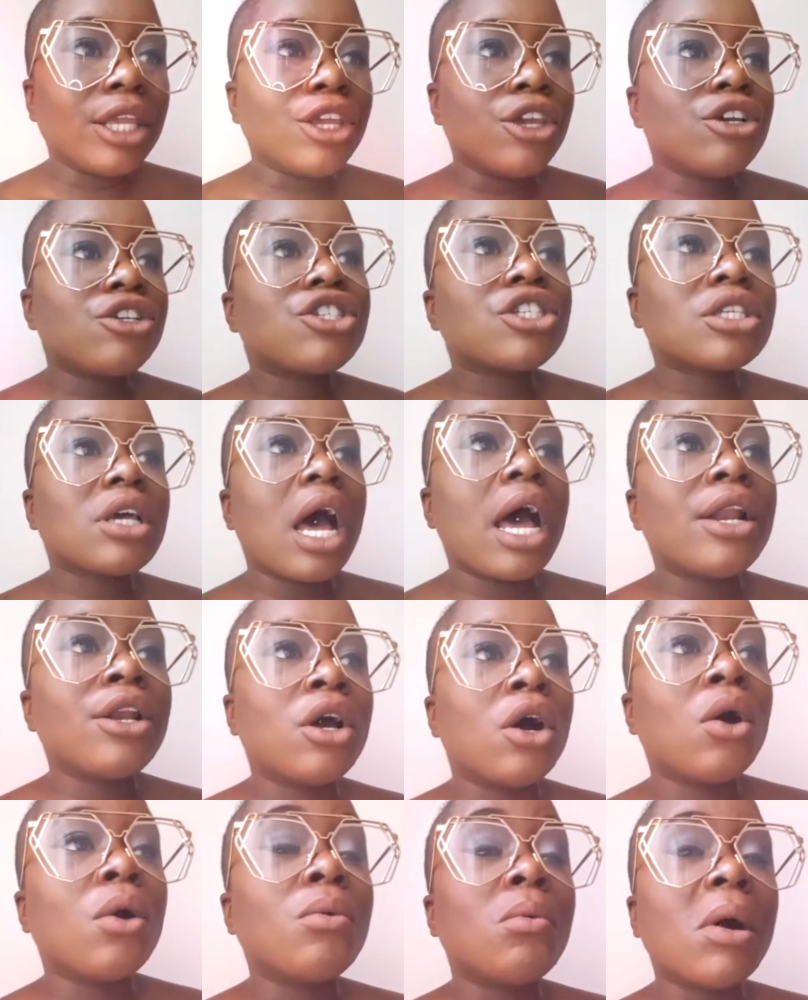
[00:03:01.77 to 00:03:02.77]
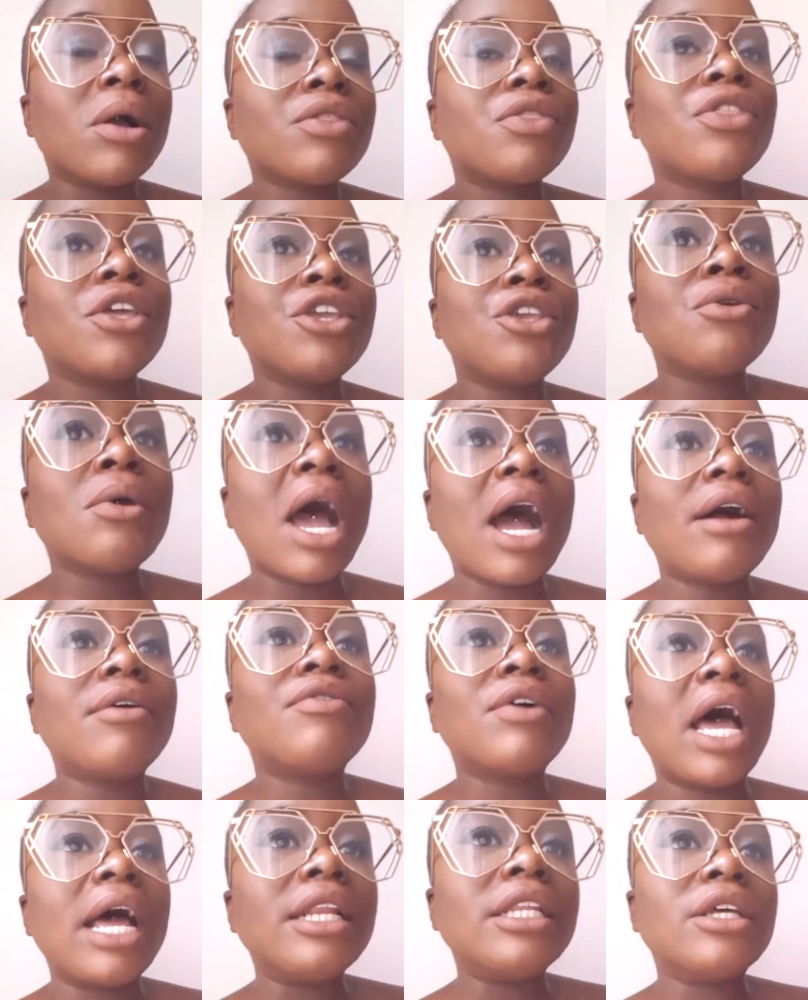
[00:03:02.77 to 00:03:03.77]
You just gotta know one thing you
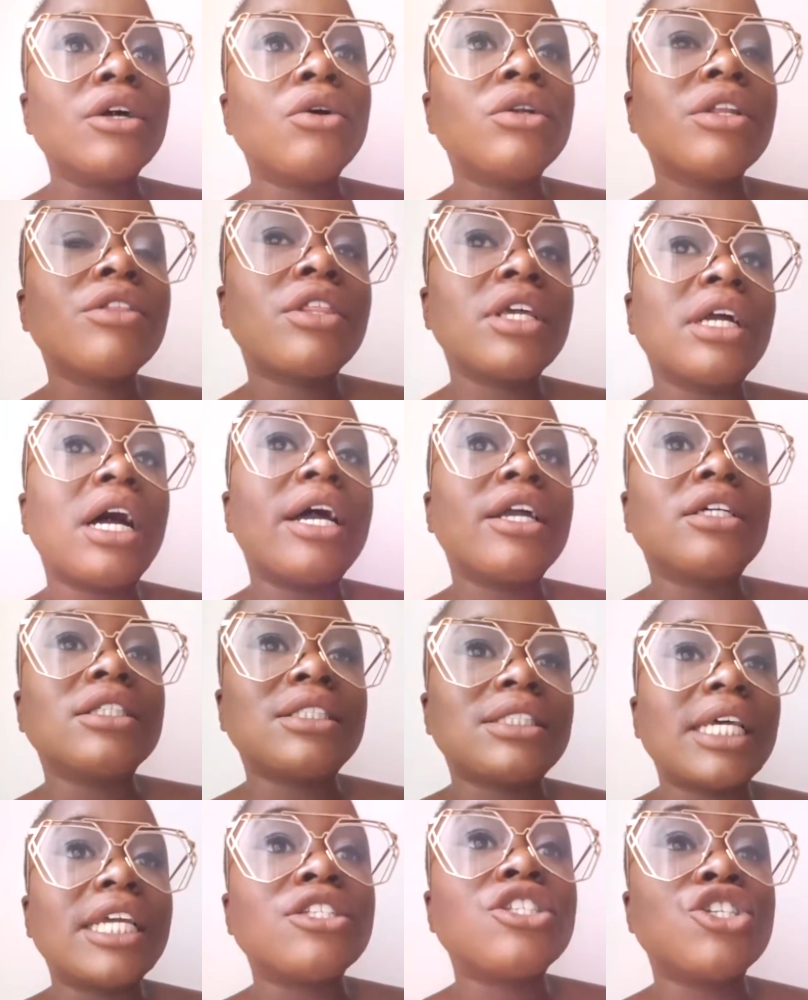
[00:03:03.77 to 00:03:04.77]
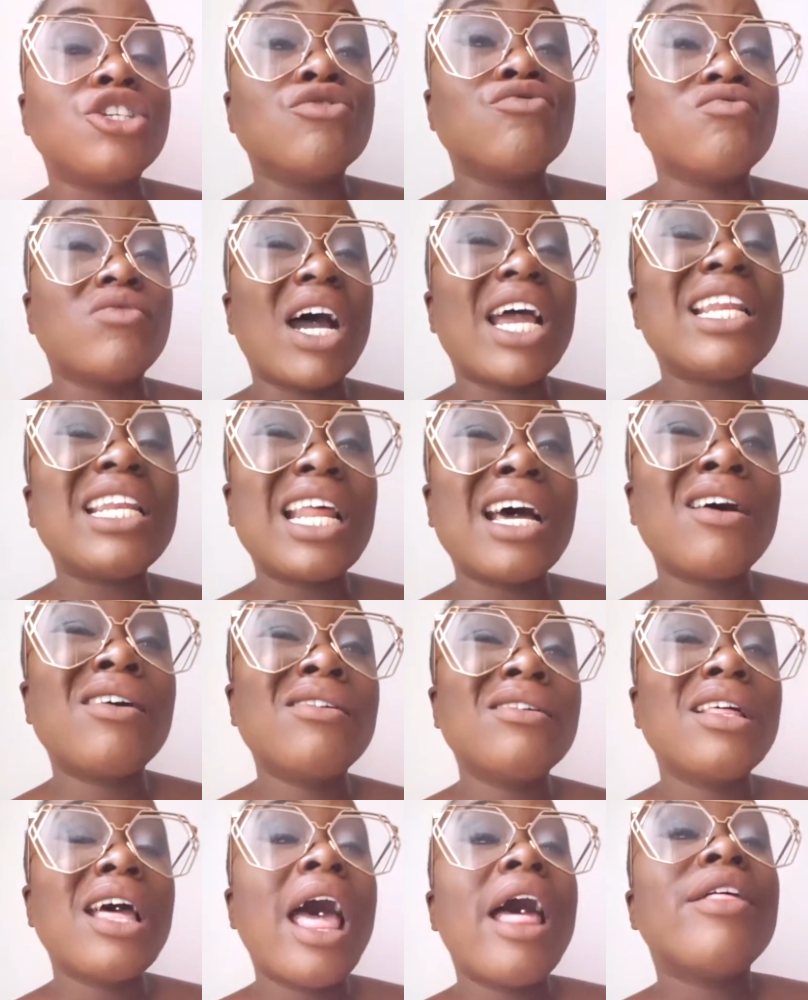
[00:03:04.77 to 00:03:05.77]
have, and the only thing I could say to you right
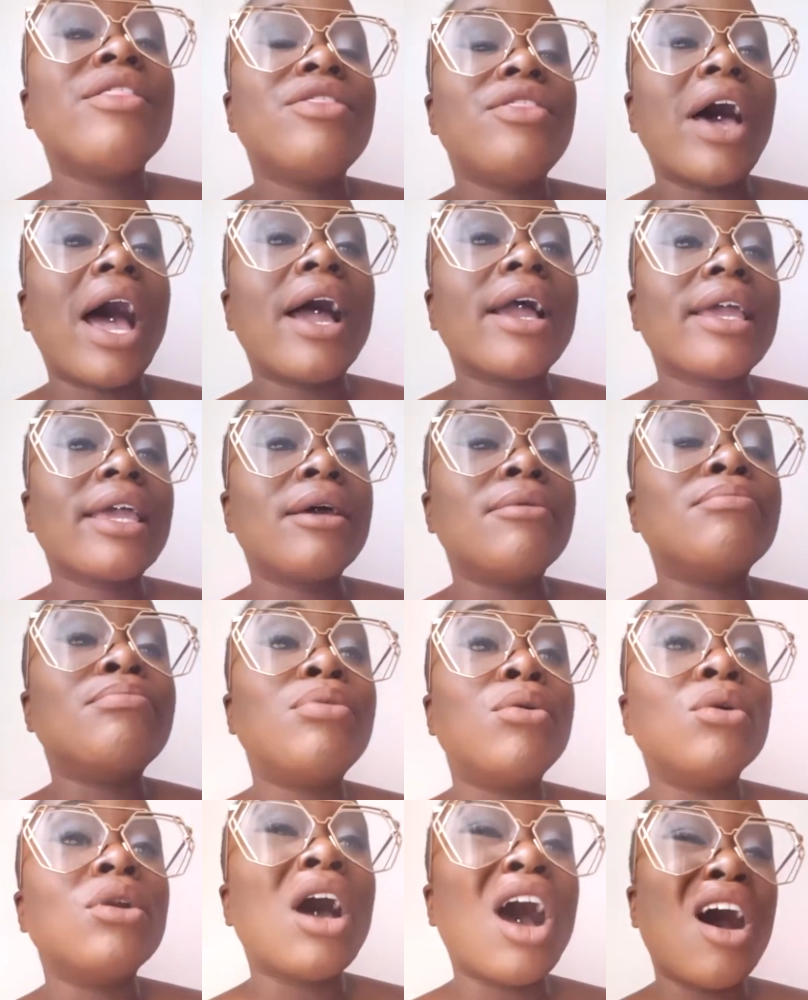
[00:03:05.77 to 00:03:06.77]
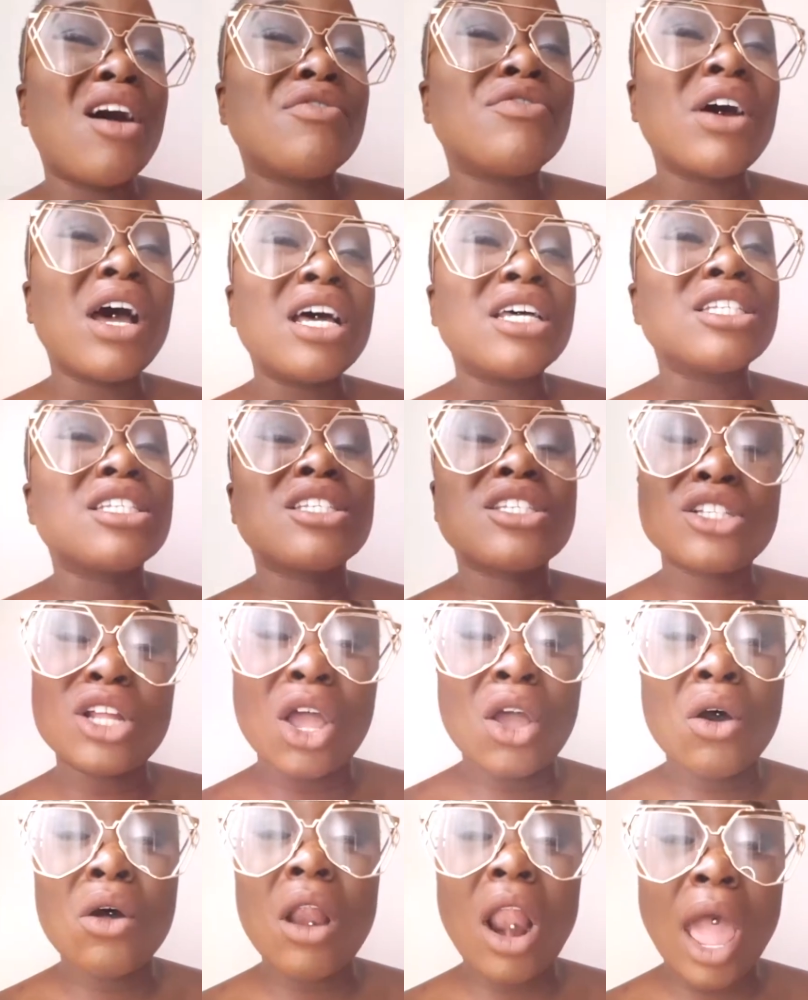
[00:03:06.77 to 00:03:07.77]
now that can pull off a
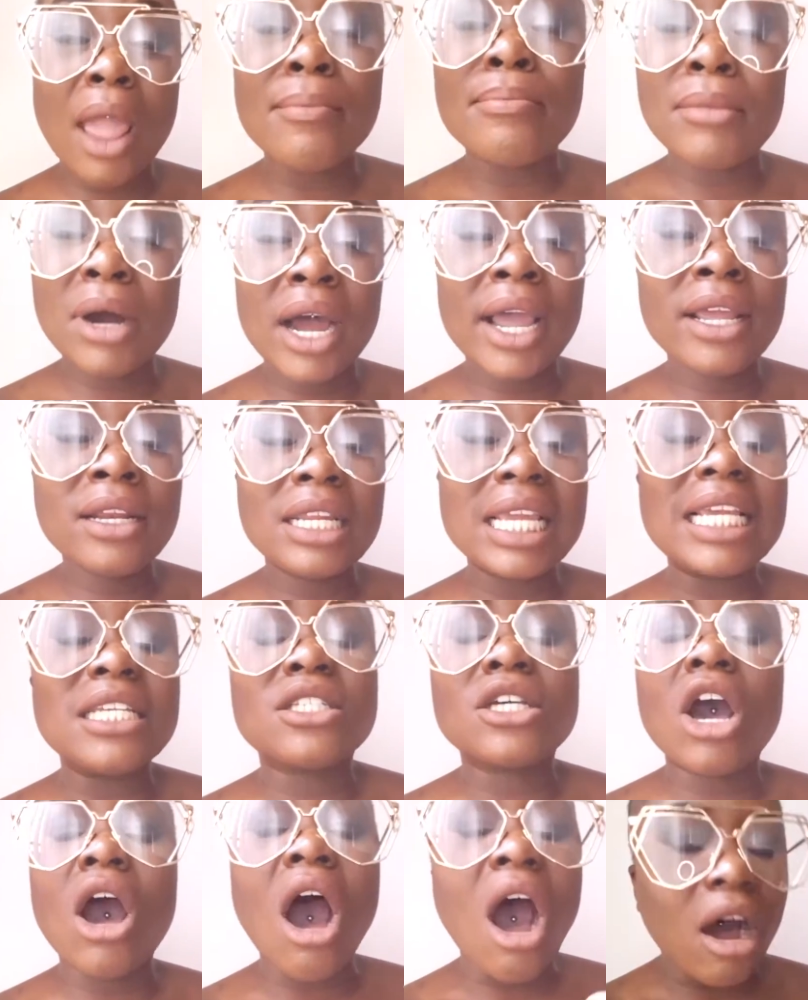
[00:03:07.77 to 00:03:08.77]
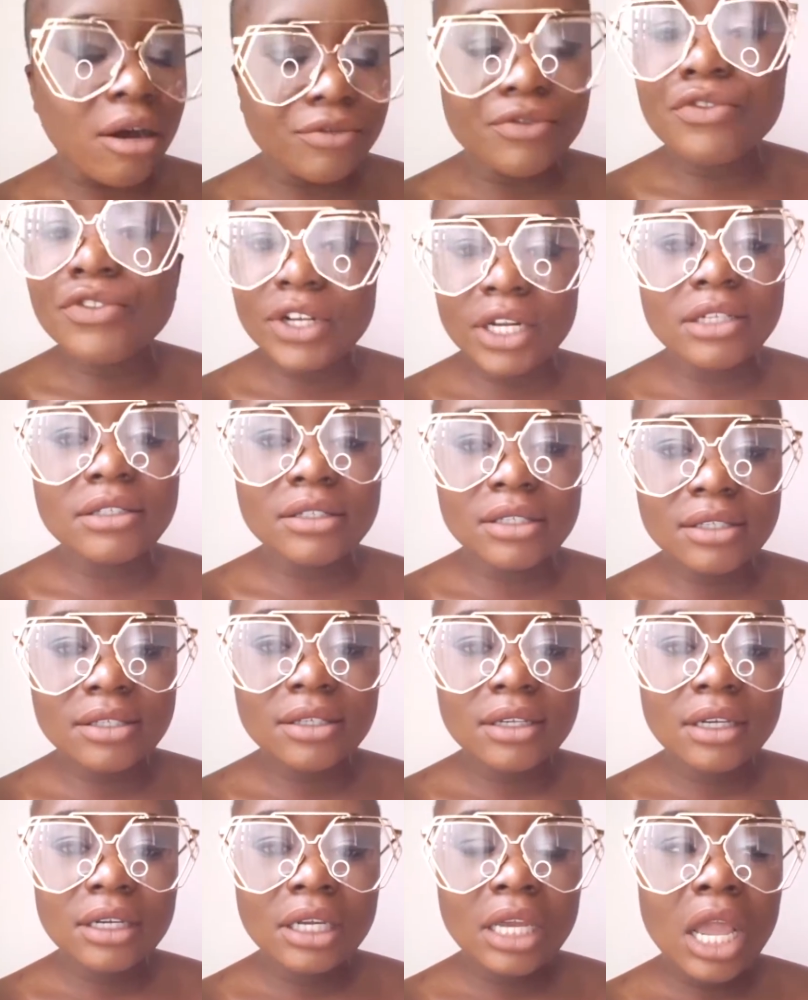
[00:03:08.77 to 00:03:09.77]
style like mine is confidence.